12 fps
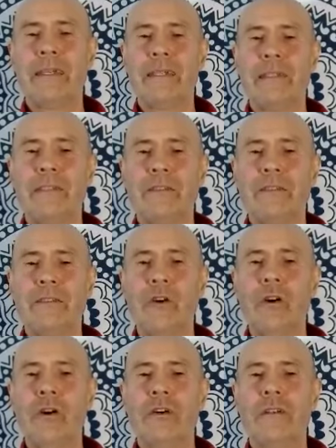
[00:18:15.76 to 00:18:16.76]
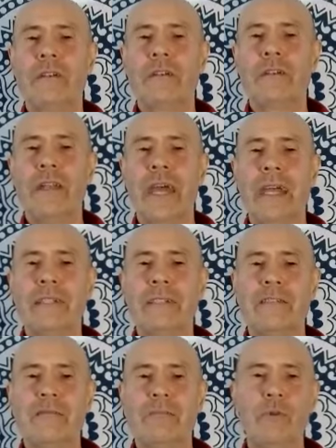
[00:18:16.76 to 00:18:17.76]
It is not
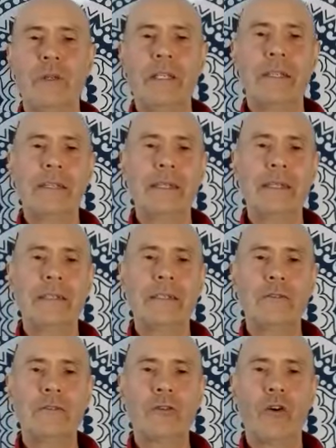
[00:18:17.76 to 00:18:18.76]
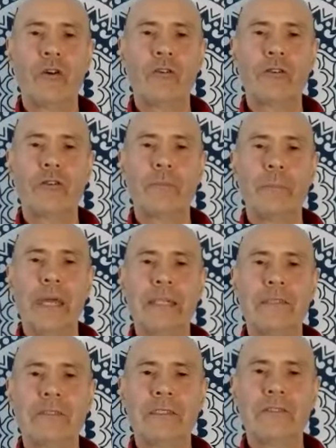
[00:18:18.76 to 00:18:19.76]
connective breathing. You've got a
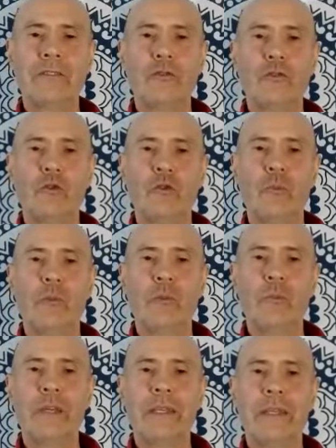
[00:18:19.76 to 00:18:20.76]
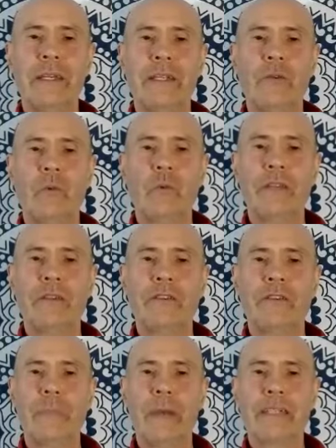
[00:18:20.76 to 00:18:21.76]
space. It's normal breathing with a
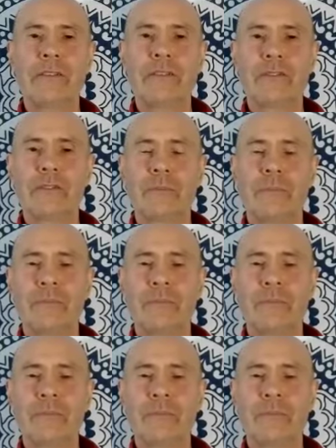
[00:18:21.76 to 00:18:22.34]
space.